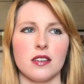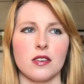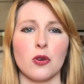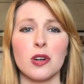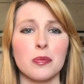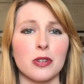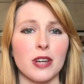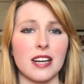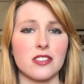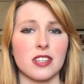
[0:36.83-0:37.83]
chord
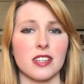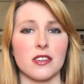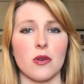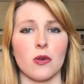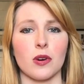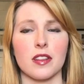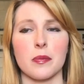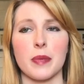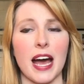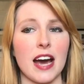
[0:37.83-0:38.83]
progression, or the
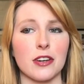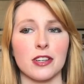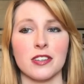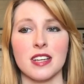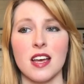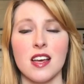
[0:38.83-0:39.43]
pattern.